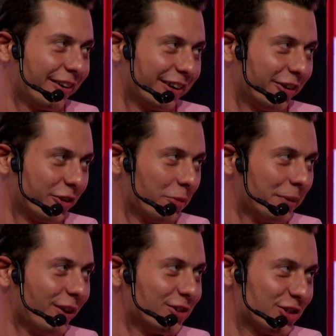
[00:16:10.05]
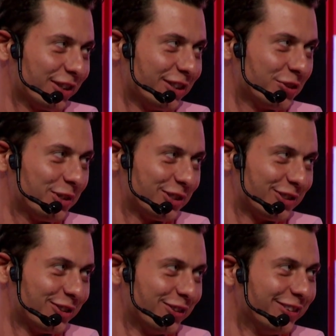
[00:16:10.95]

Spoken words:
I hear they'll be launching in this region soon.